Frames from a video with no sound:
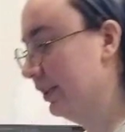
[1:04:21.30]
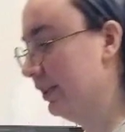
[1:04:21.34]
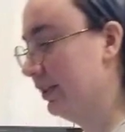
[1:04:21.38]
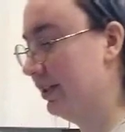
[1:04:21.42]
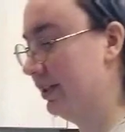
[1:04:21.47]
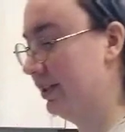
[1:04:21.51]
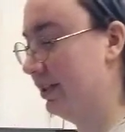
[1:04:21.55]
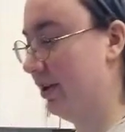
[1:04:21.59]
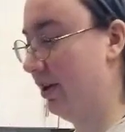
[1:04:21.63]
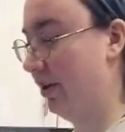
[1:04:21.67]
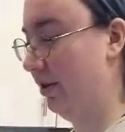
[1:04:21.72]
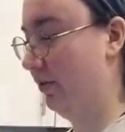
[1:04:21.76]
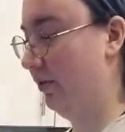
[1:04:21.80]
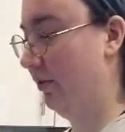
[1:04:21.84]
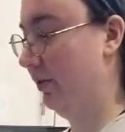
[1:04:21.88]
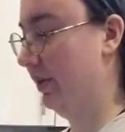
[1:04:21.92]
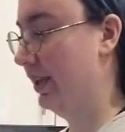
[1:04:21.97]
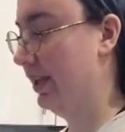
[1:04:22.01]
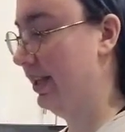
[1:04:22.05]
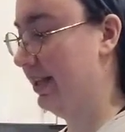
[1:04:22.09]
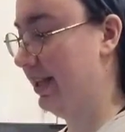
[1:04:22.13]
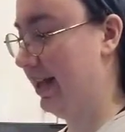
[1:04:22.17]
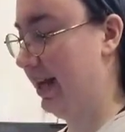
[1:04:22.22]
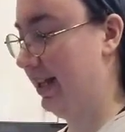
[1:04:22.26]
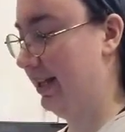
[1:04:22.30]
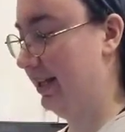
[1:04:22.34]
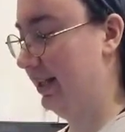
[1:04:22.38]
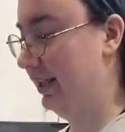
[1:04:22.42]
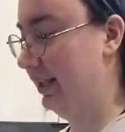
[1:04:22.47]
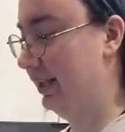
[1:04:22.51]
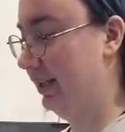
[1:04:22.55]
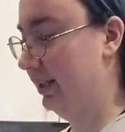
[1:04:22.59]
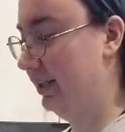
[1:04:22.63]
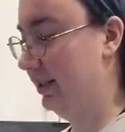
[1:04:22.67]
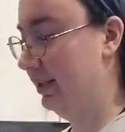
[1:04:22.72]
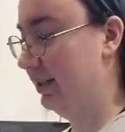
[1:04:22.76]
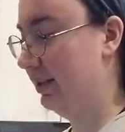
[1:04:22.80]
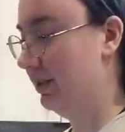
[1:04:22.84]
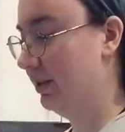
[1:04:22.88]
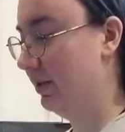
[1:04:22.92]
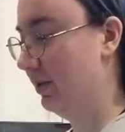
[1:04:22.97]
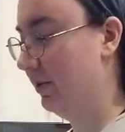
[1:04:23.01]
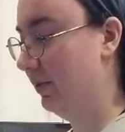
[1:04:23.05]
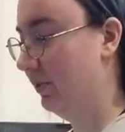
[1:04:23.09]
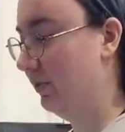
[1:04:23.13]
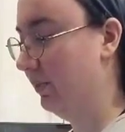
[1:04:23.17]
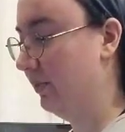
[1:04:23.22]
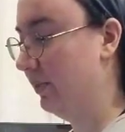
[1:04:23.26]
so that is
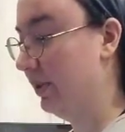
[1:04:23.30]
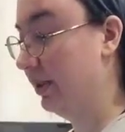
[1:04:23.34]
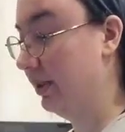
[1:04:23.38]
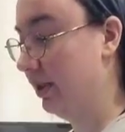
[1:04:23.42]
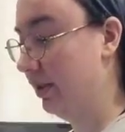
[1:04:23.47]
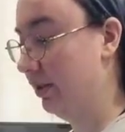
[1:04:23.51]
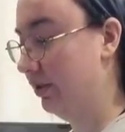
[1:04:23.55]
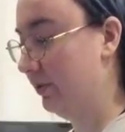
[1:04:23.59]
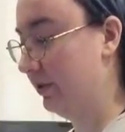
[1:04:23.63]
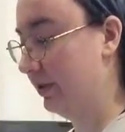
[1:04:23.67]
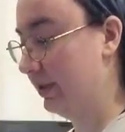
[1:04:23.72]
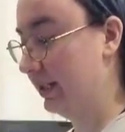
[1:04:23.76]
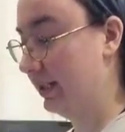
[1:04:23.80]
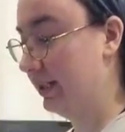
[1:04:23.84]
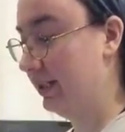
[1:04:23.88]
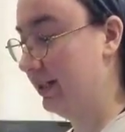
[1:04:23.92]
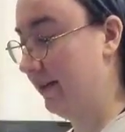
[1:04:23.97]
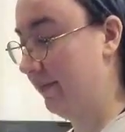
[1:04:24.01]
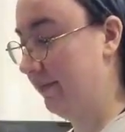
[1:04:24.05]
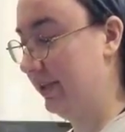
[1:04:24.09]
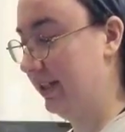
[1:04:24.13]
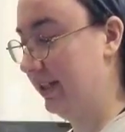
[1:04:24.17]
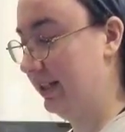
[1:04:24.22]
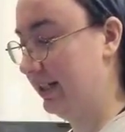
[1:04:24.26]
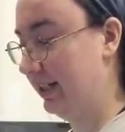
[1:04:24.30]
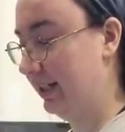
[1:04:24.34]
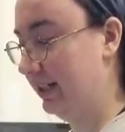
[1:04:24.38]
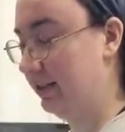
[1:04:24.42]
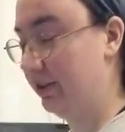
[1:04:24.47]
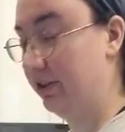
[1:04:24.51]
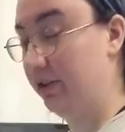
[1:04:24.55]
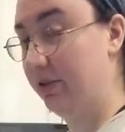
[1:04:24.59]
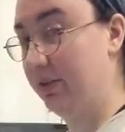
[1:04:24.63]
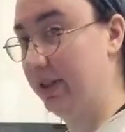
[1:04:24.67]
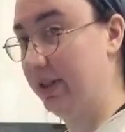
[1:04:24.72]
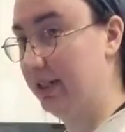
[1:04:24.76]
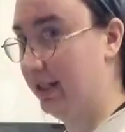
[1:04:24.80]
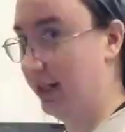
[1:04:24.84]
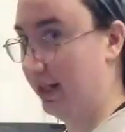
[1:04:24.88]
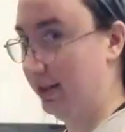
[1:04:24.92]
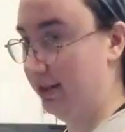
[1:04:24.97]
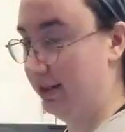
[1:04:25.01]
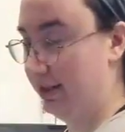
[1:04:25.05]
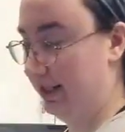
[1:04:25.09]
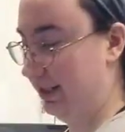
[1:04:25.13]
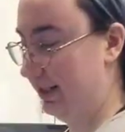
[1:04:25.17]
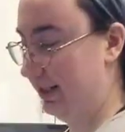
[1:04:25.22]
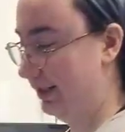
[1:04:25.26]
176 degrees
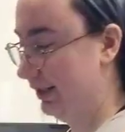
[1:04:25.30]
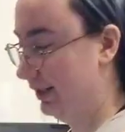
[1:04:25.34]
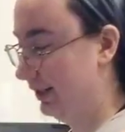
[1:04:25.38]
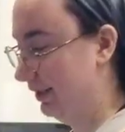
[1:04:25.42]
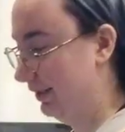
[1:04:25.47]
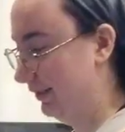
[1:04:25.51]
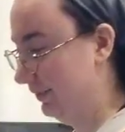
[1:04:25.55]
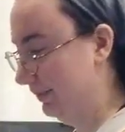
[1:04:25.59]
Celsius.